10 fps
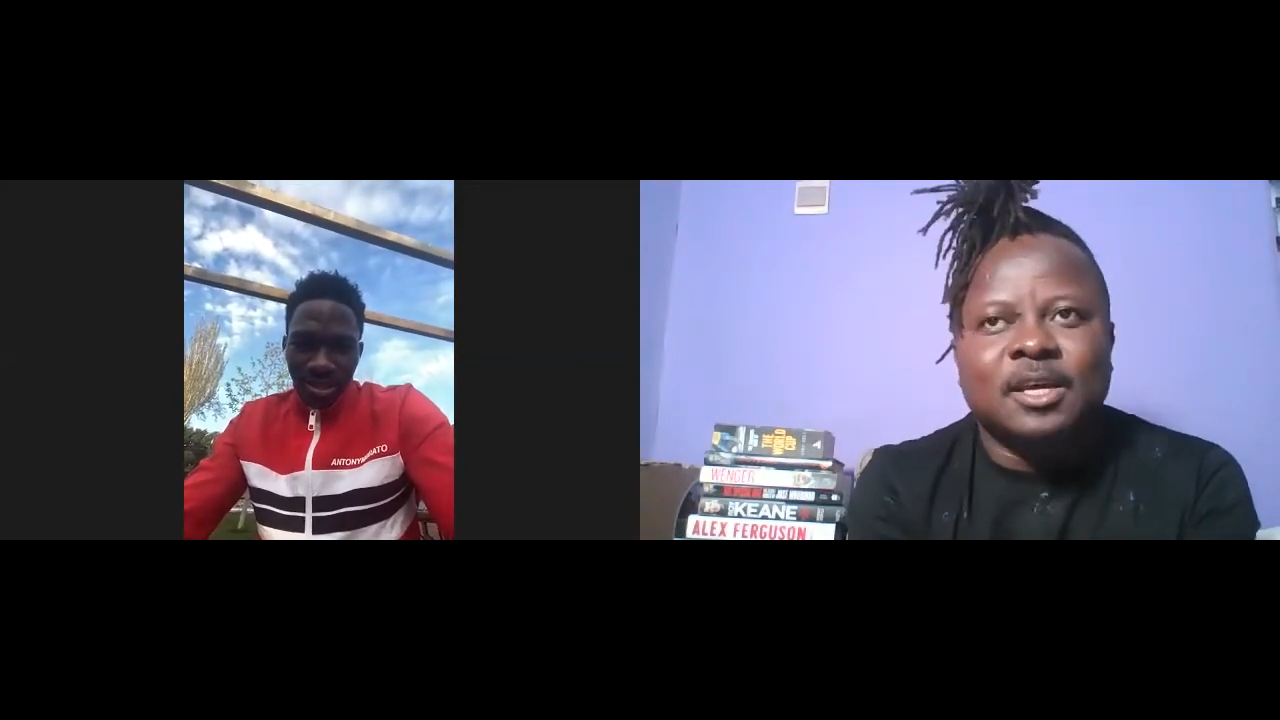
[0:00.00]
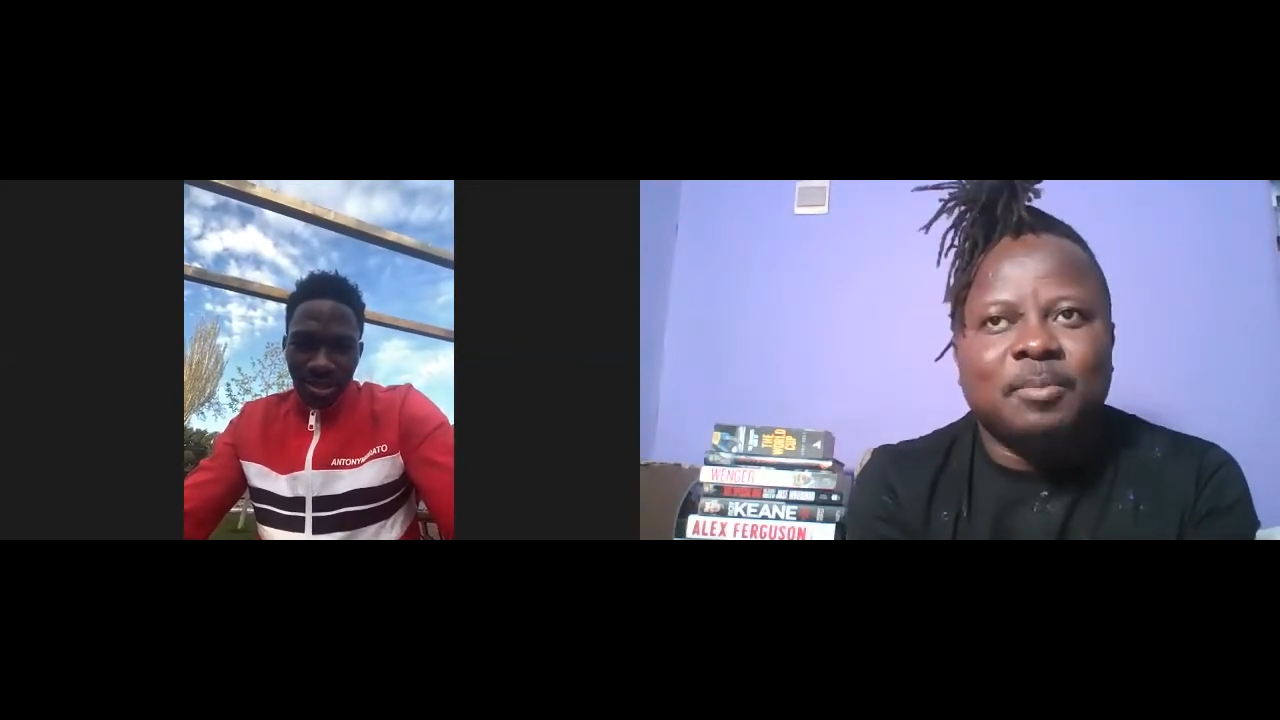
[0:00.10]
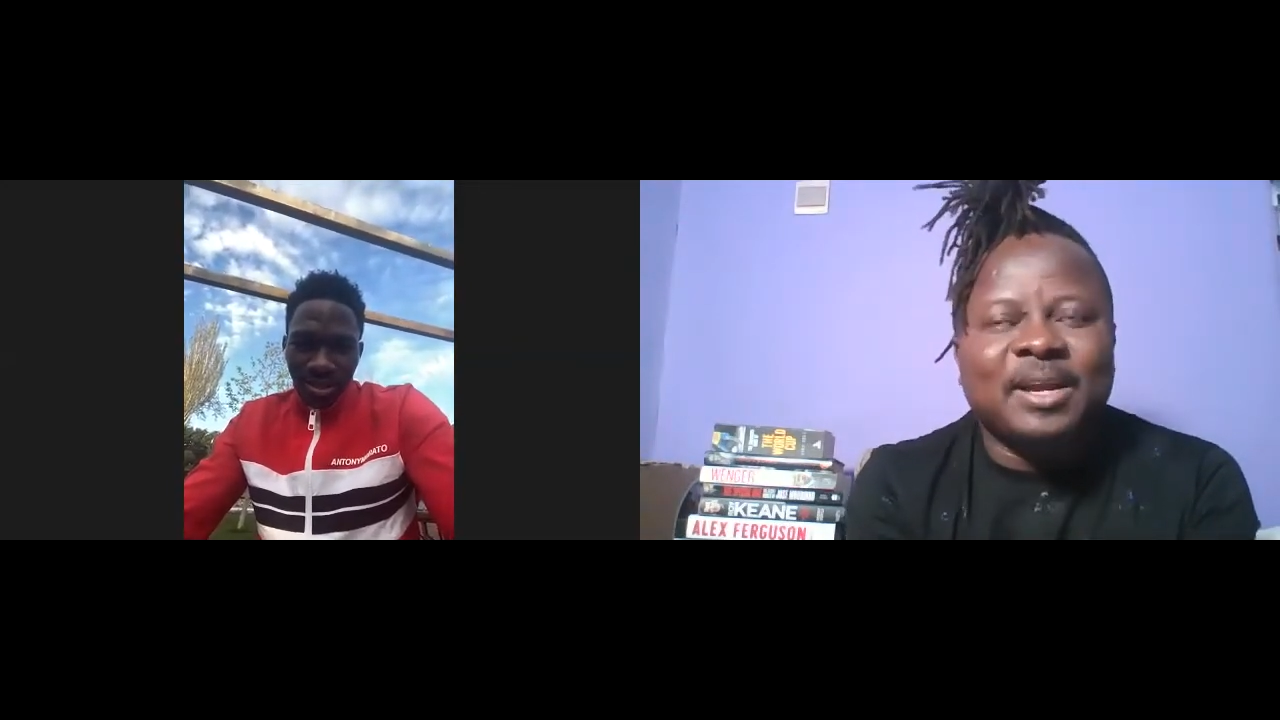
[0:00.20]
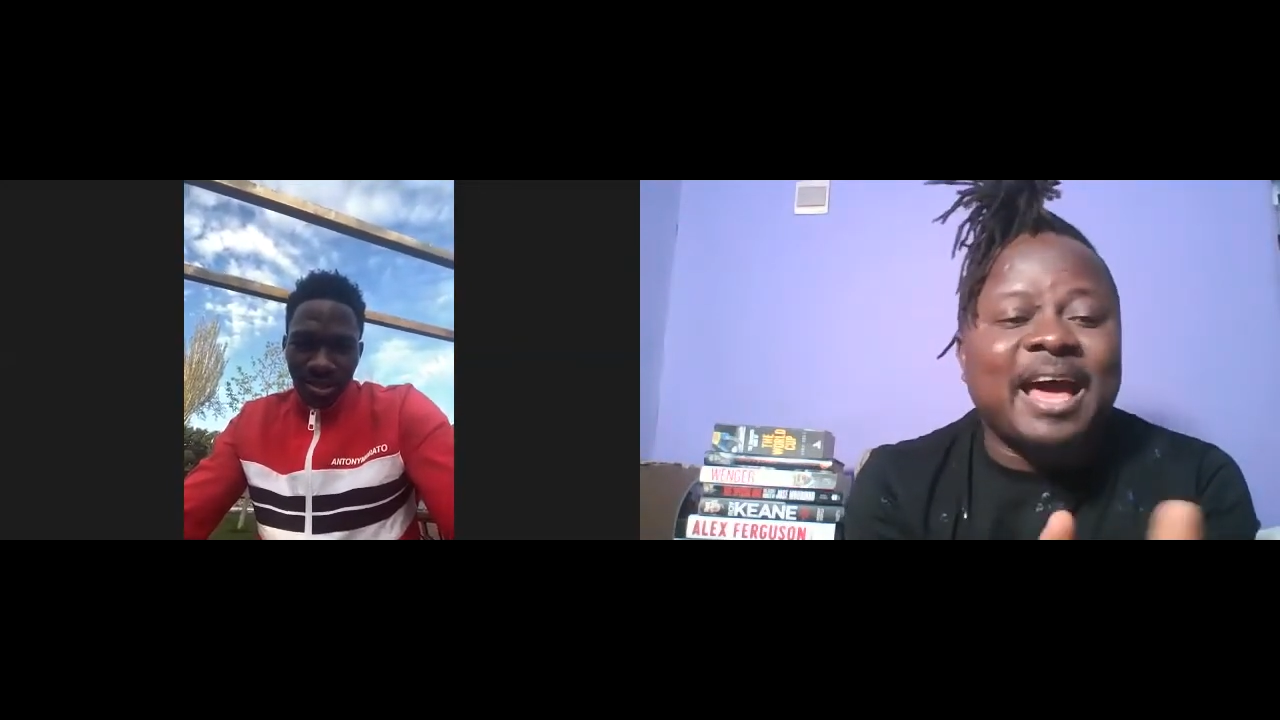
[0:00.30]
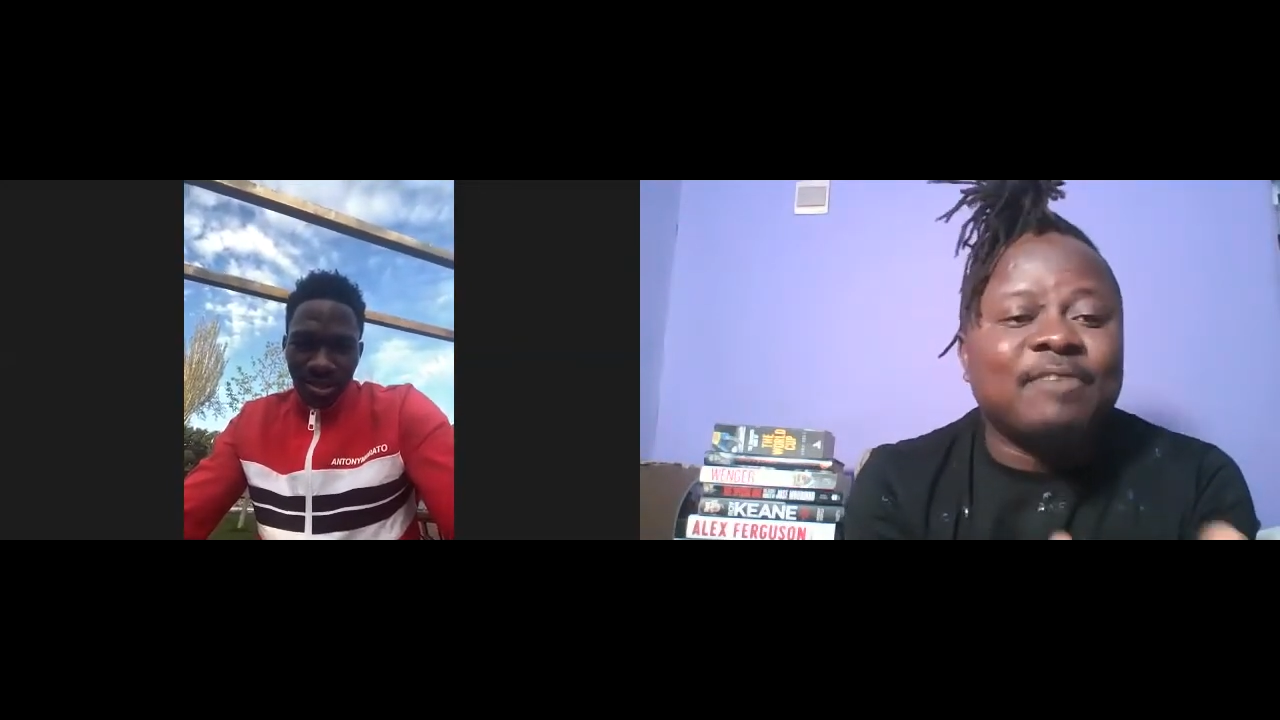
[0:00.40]

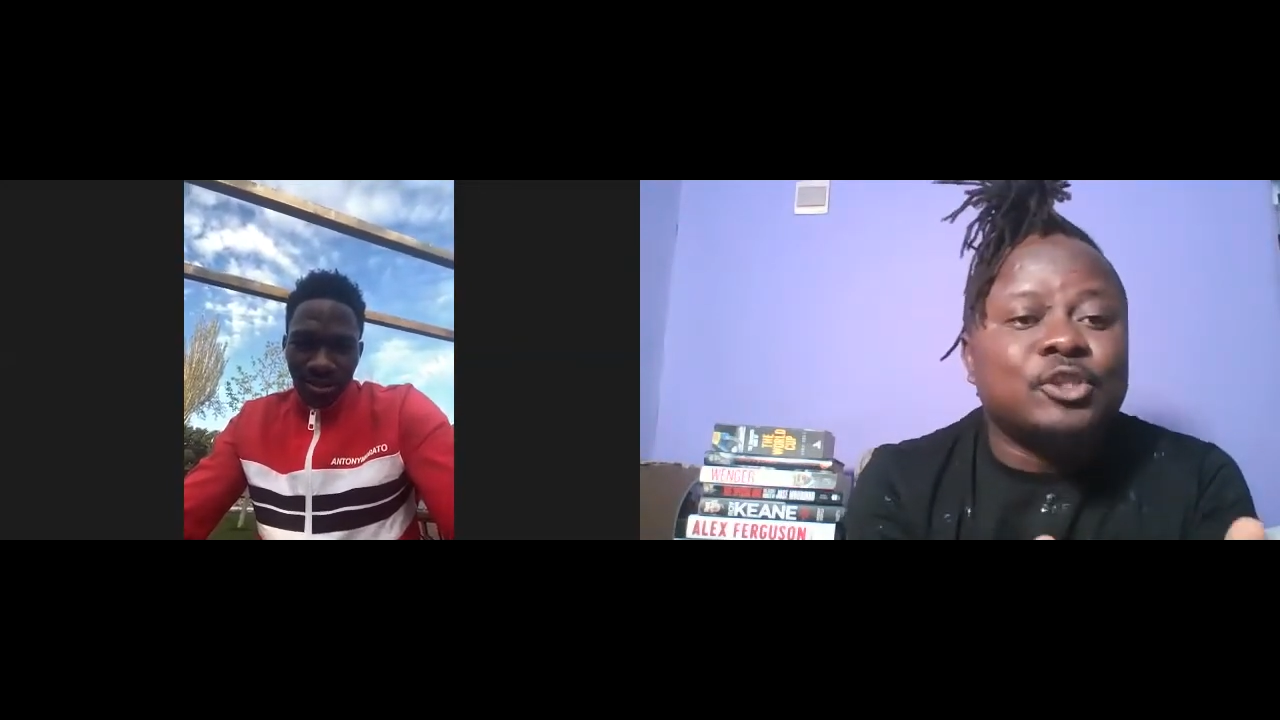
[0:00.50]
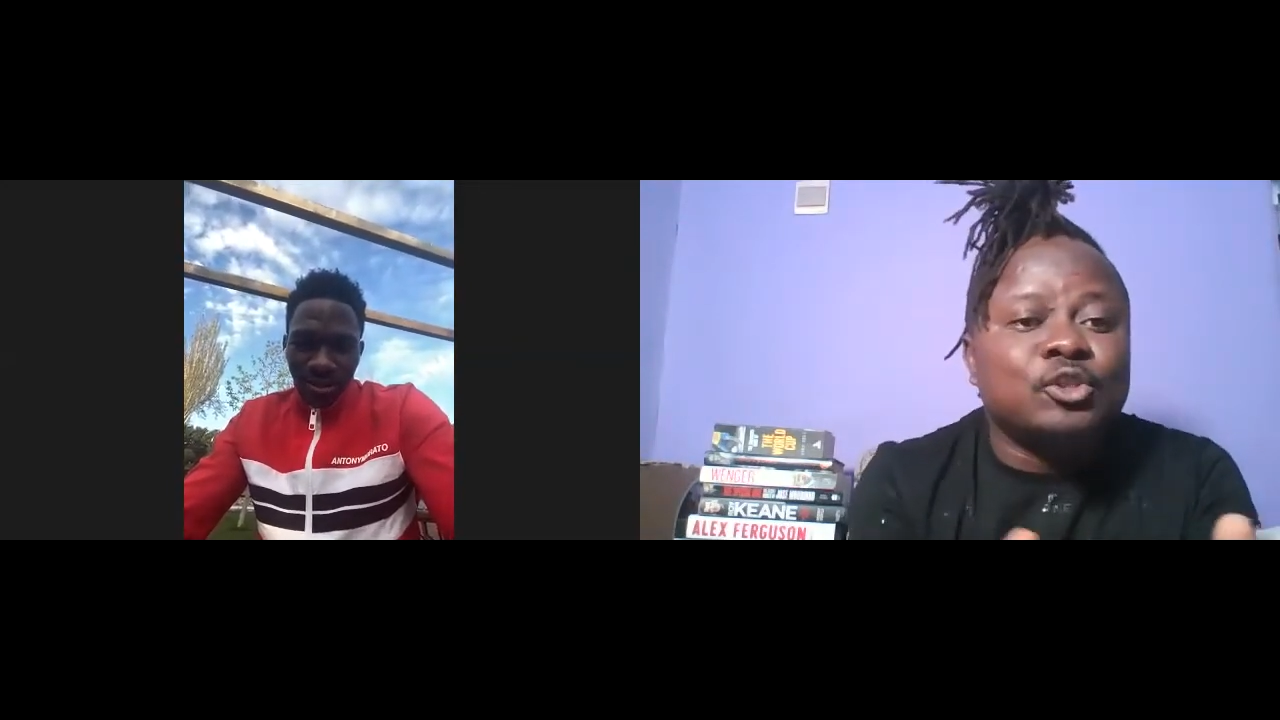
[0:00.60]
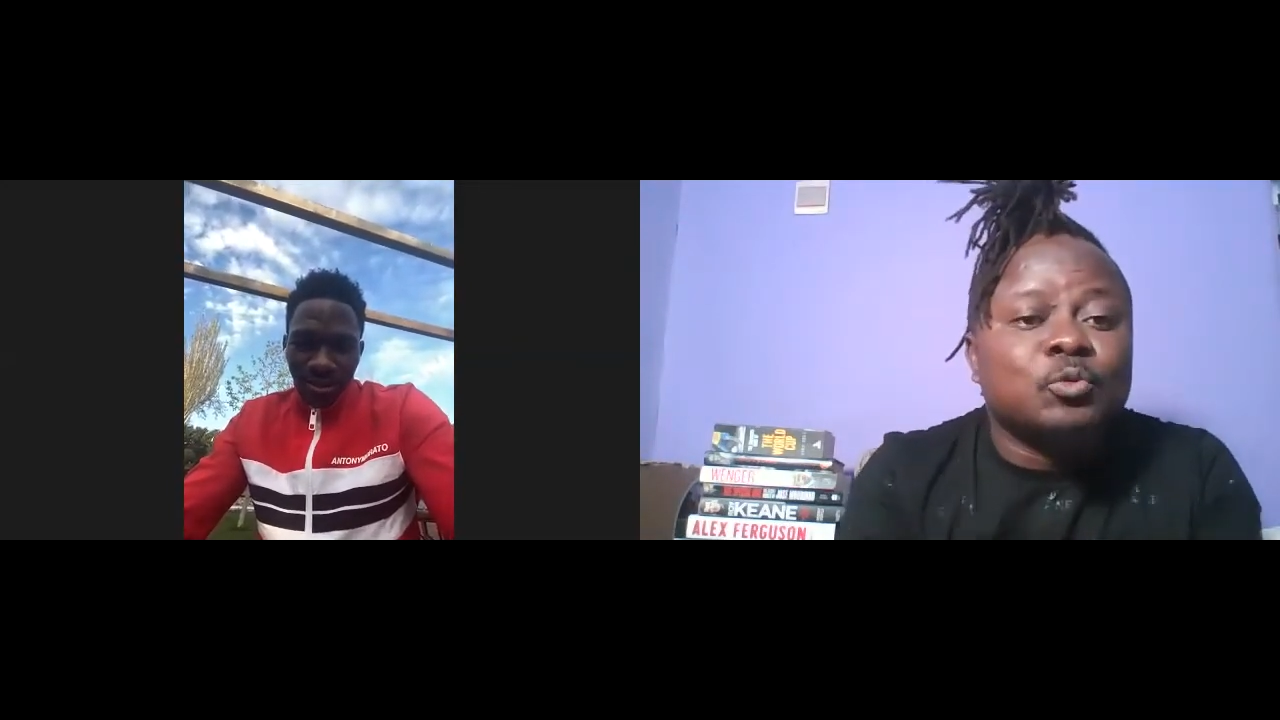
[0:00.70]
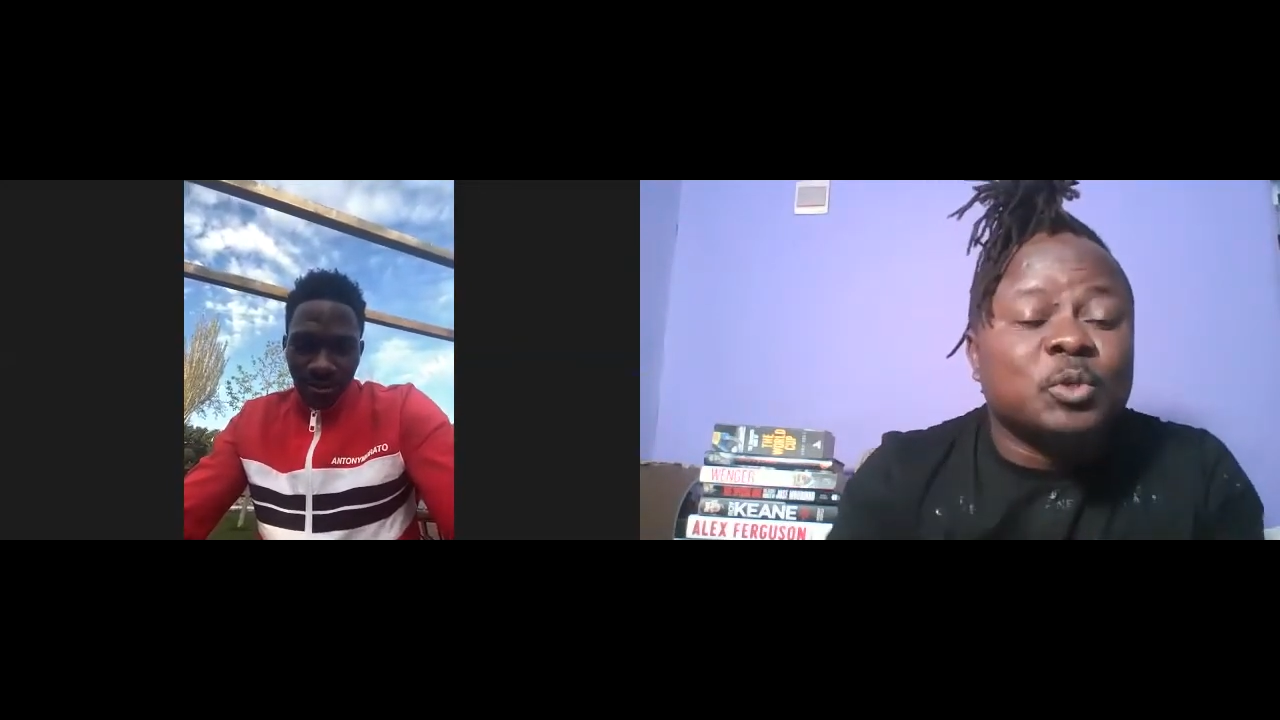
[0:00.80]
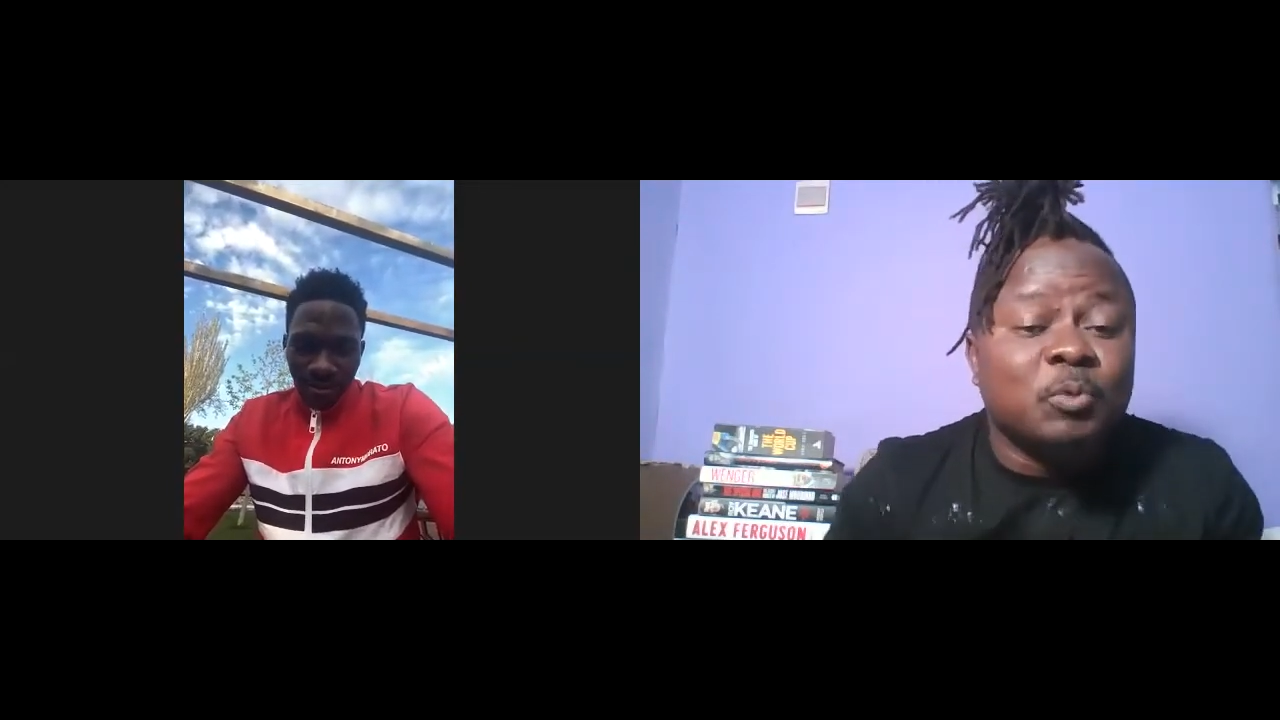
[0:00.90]
but I have
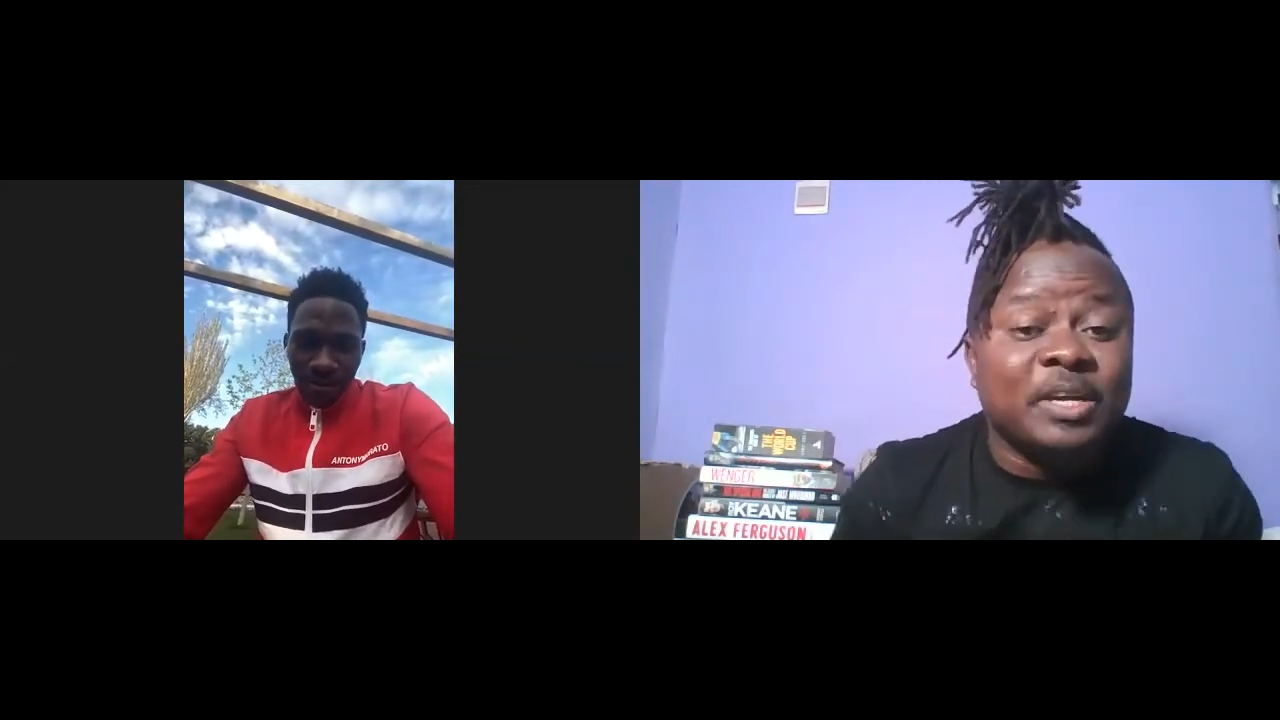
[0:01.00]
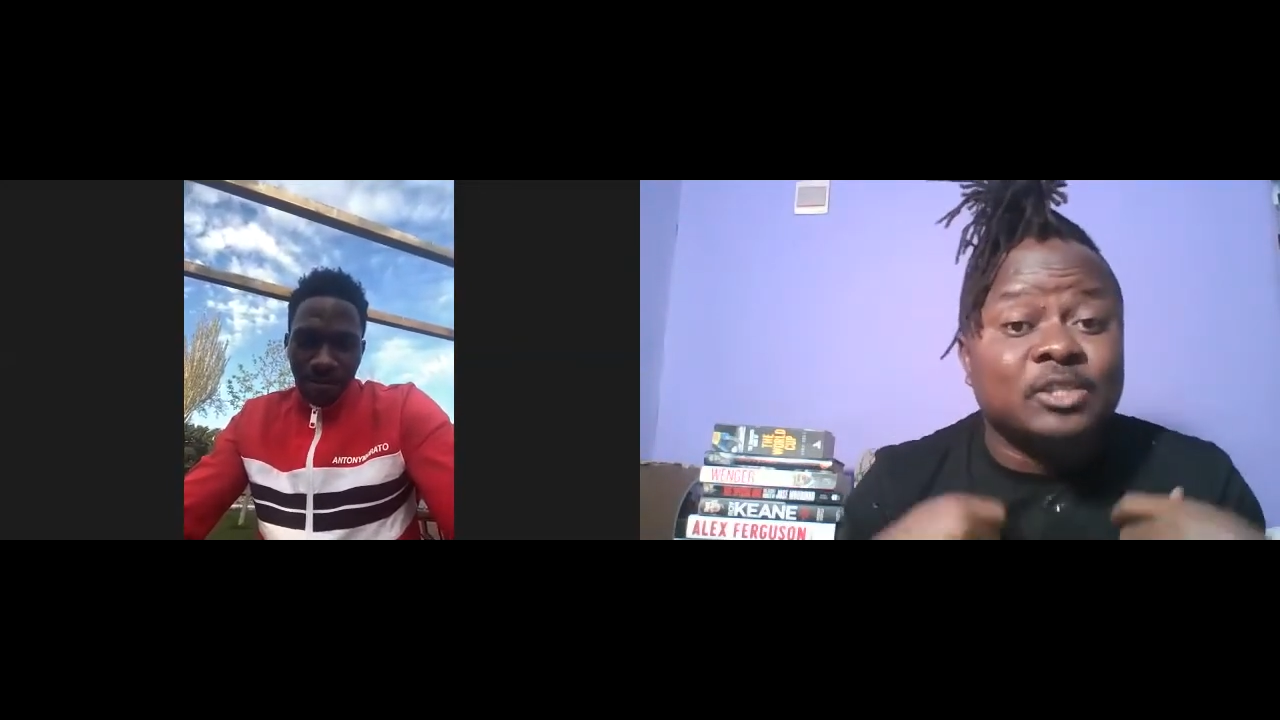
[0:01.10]
issues with the way